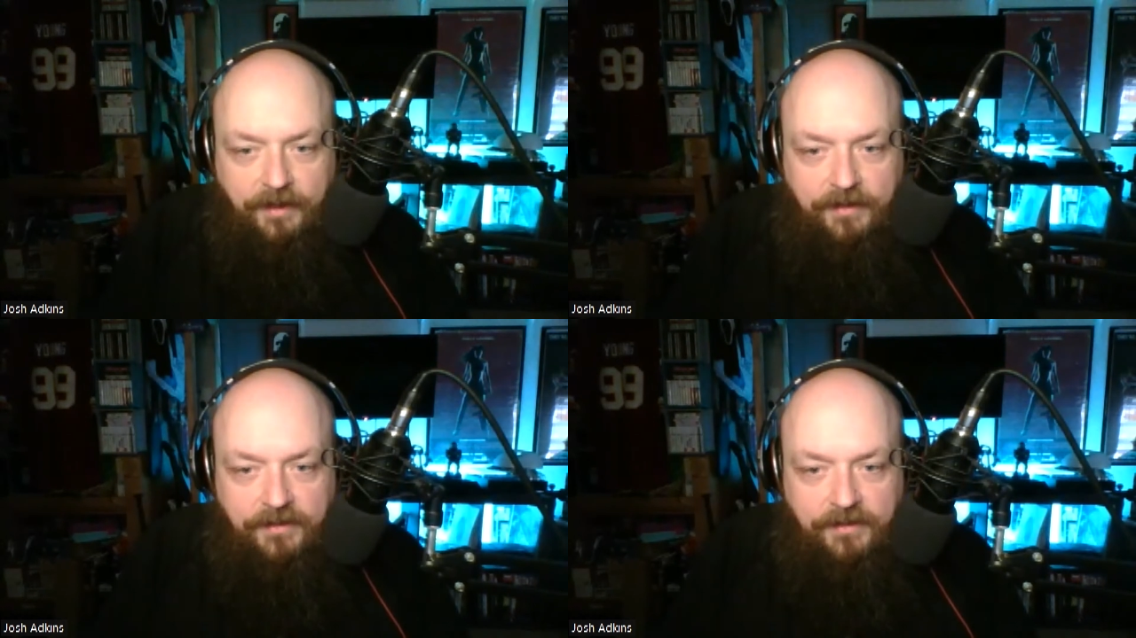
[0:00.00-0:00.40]

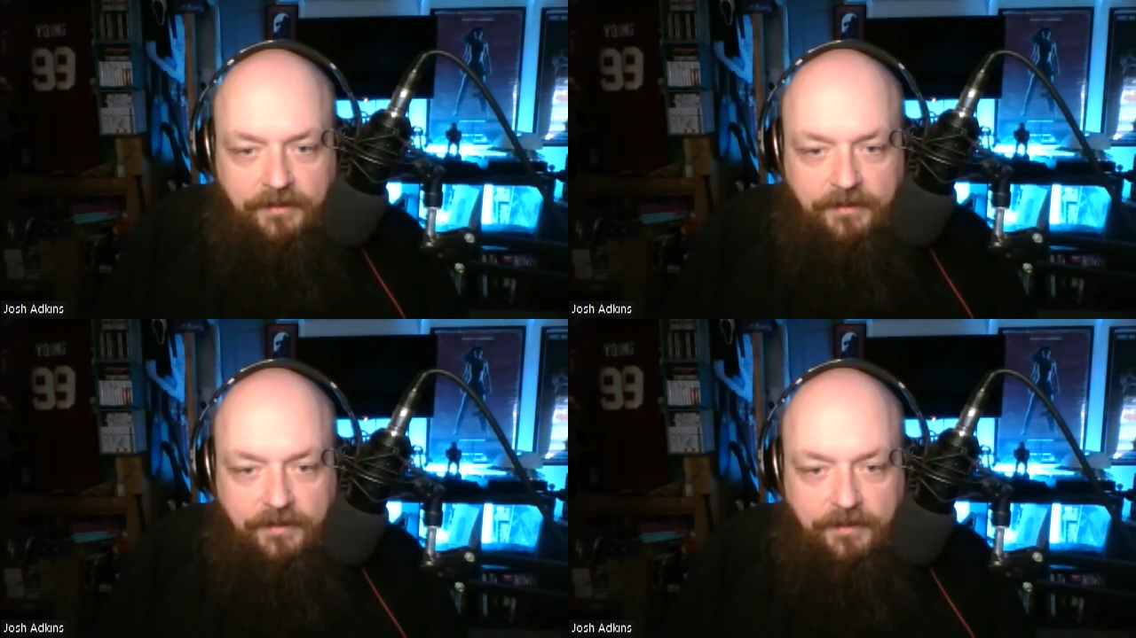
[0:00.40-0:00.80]
just
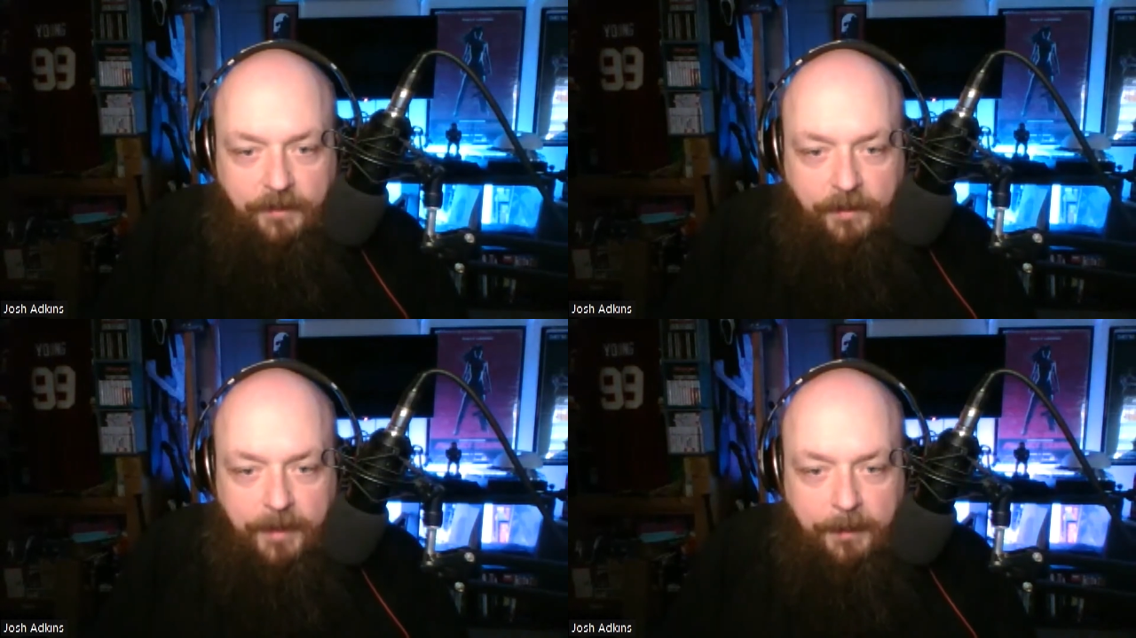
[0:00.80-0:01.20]

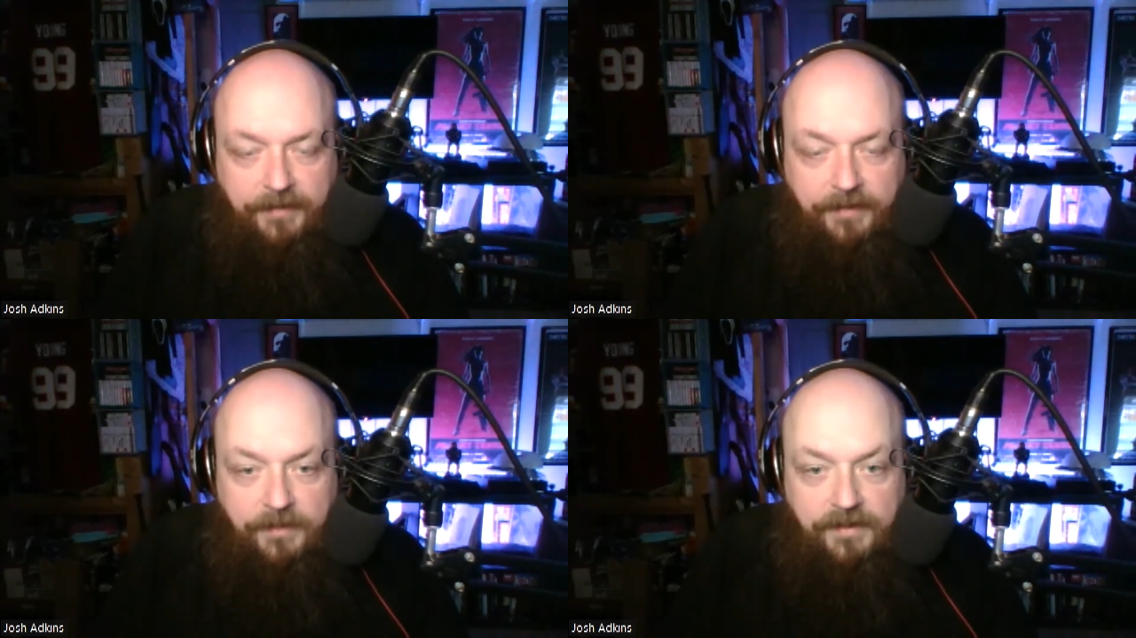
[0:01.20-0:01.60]
3
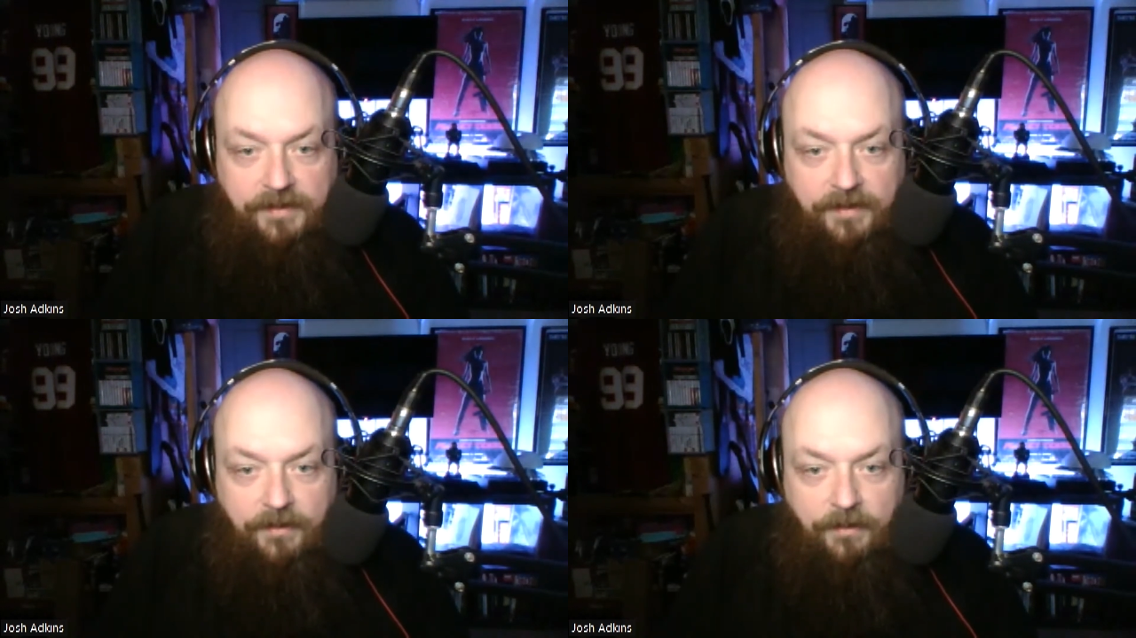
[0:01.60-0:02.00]
episodes
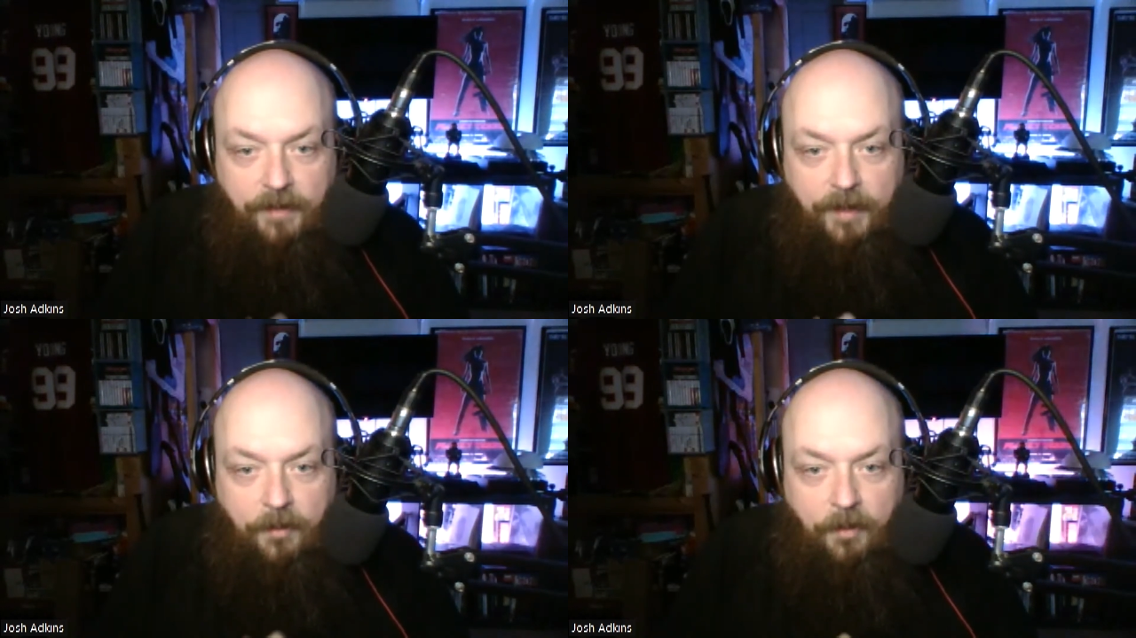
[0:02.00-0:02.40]
in on
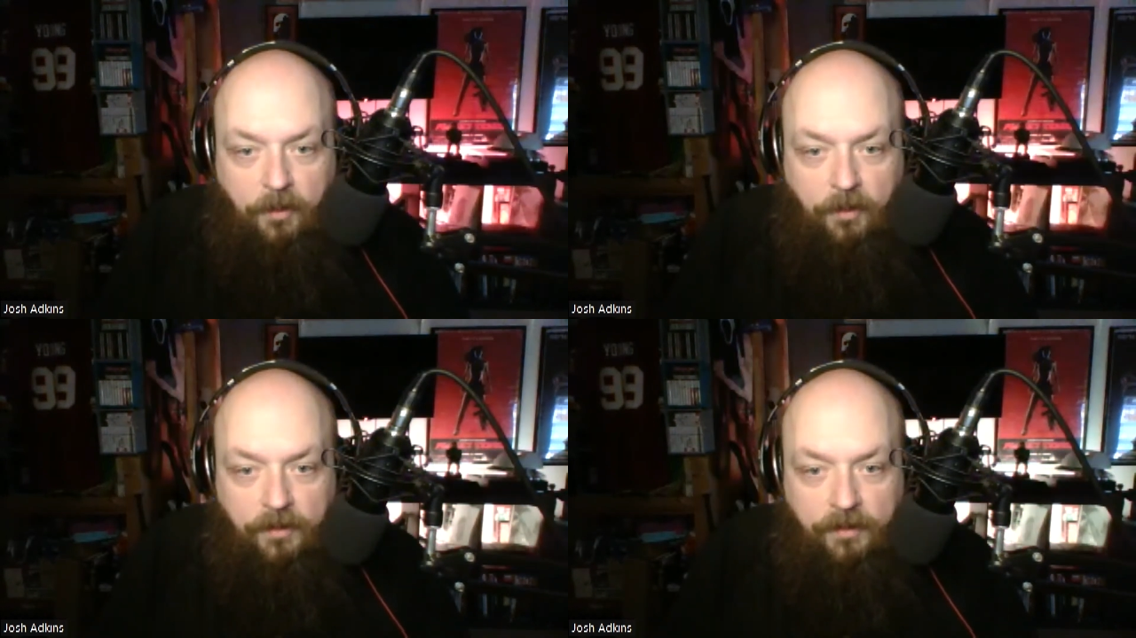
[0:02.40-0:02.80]
Hammer
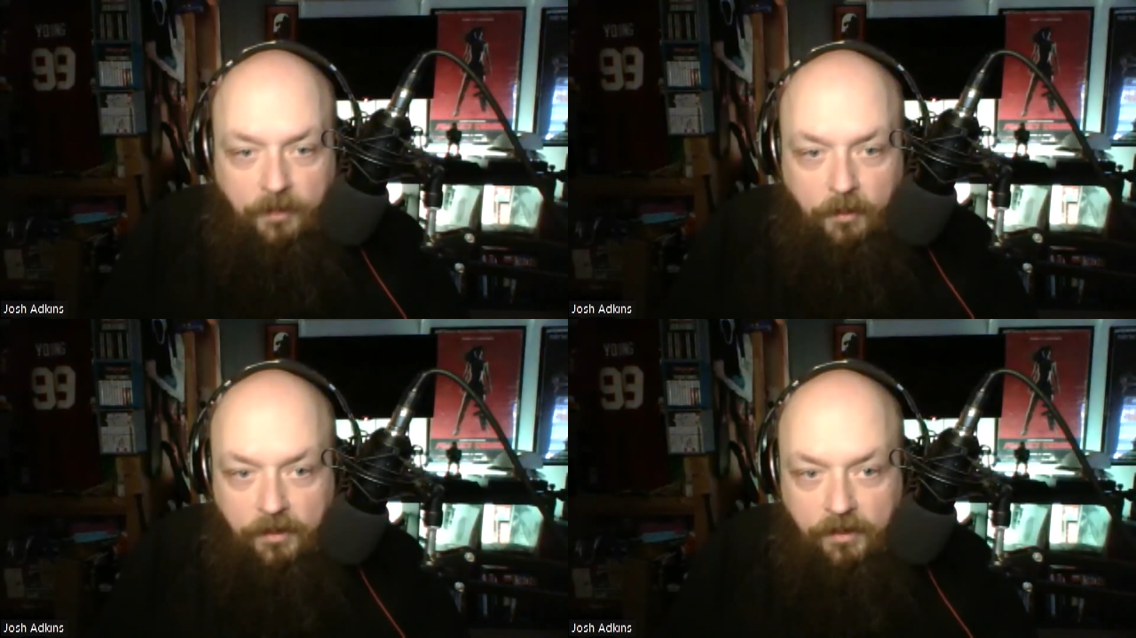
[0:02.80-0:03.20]
Horror in
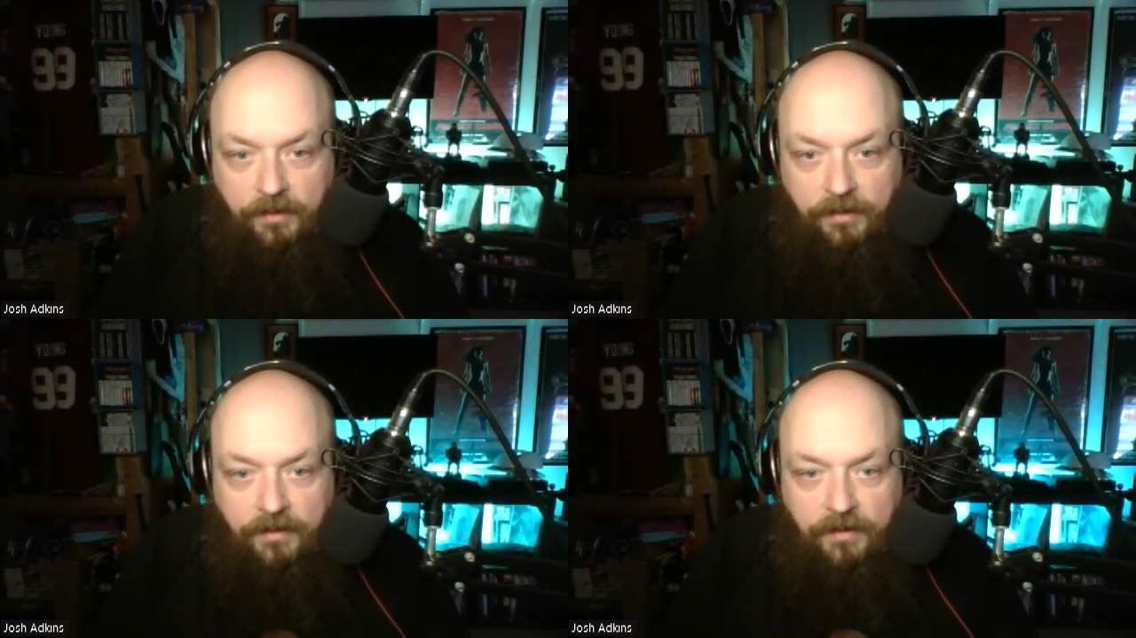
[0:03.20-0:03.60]
Order,
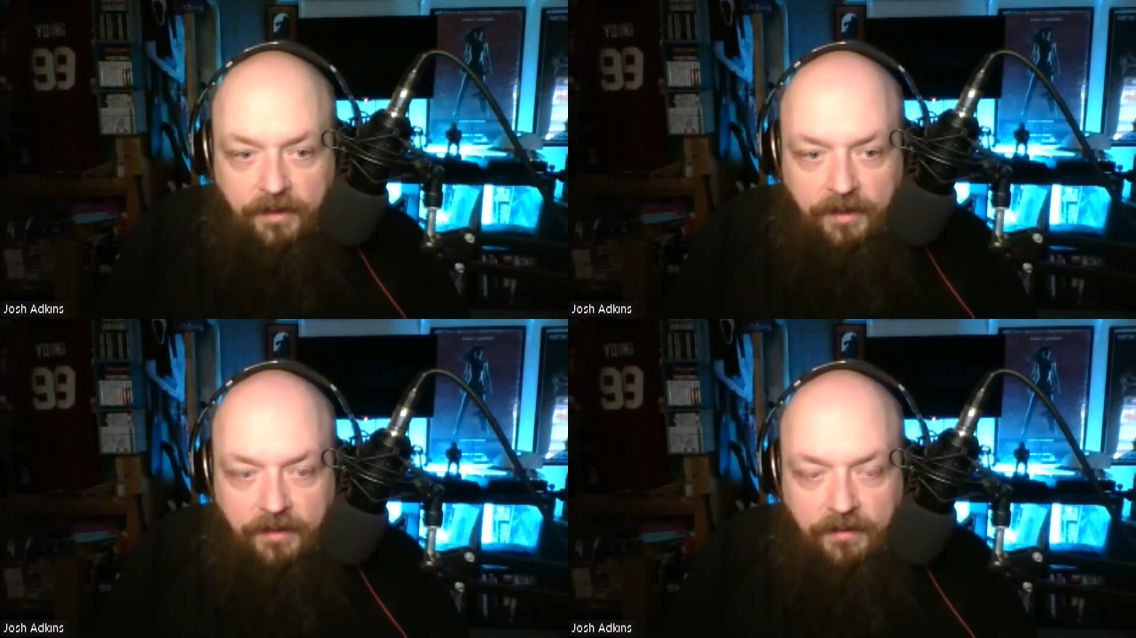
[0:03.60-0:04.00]

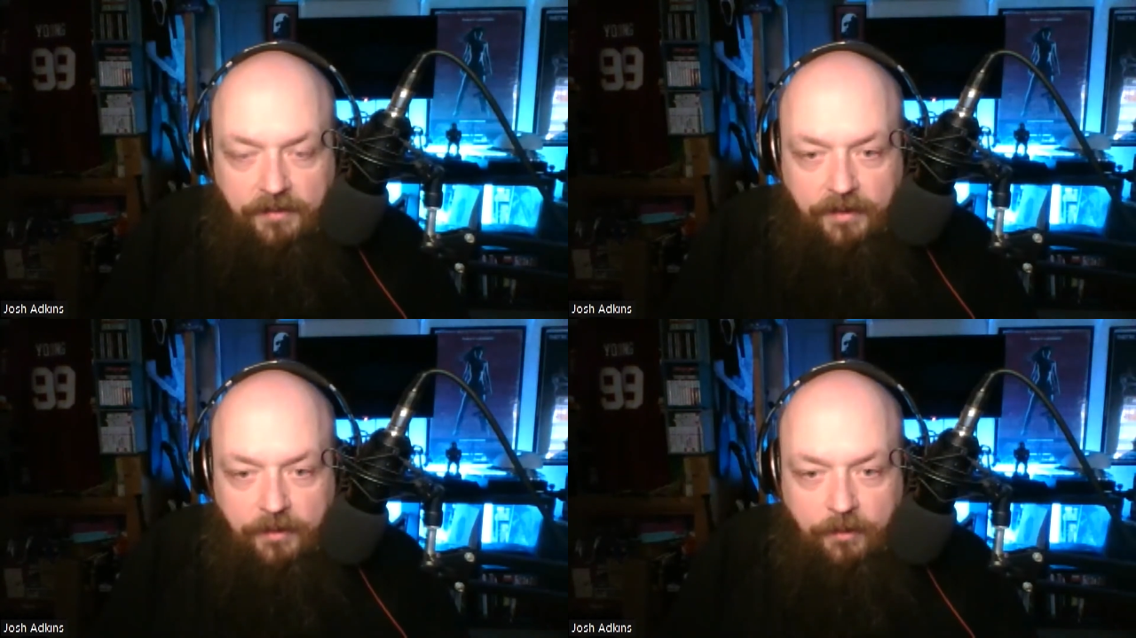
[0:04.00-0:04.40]

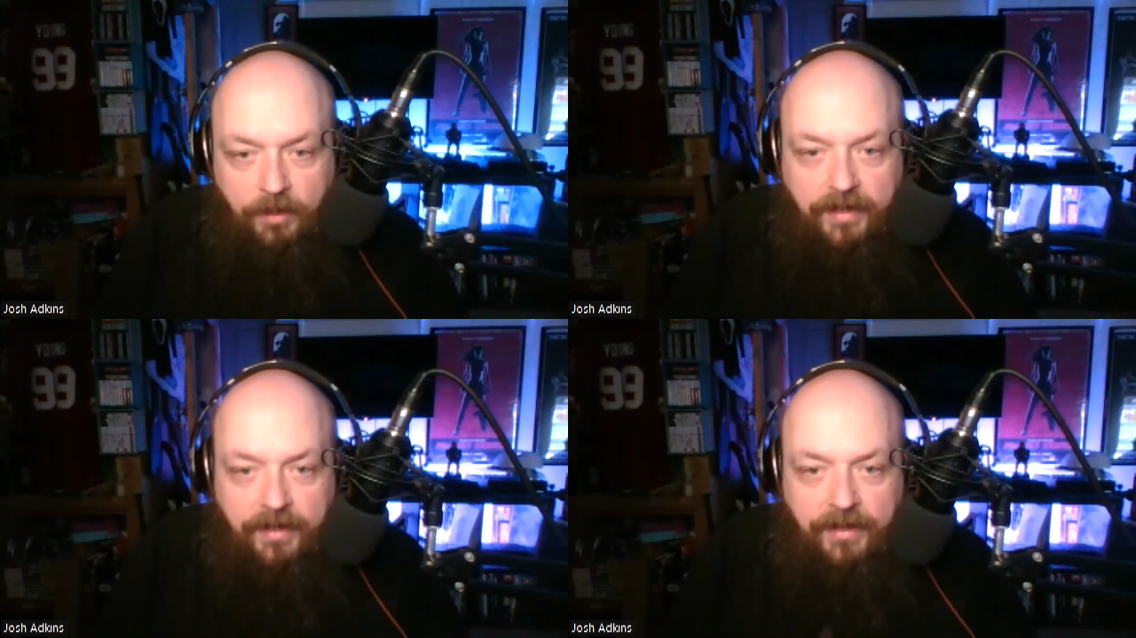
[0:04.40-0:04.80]
of
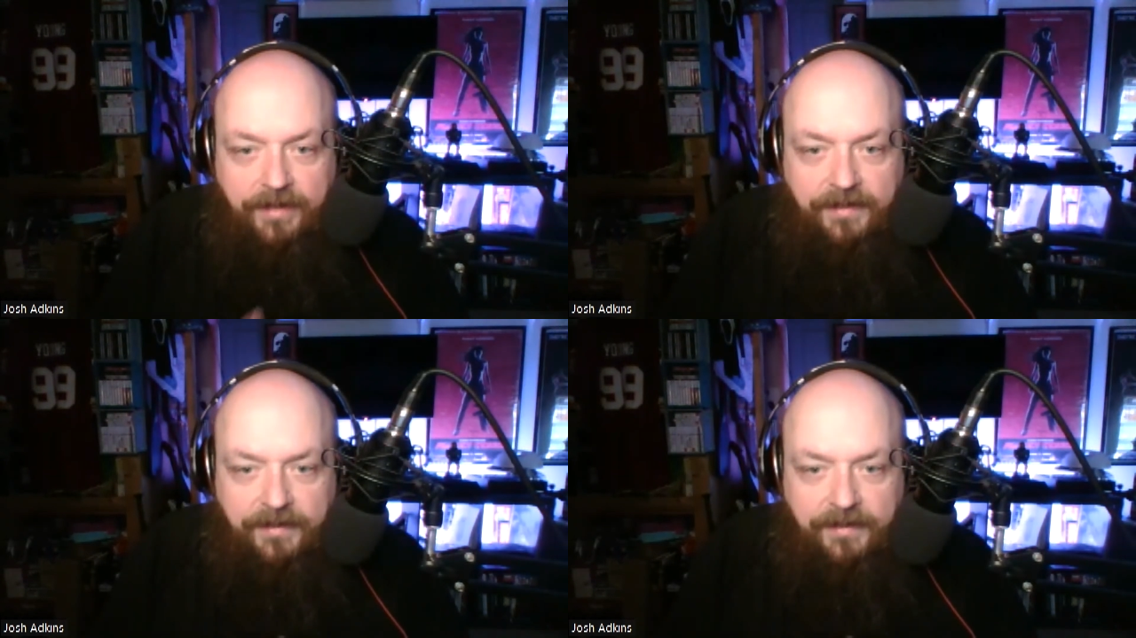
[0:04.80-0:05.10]
what I think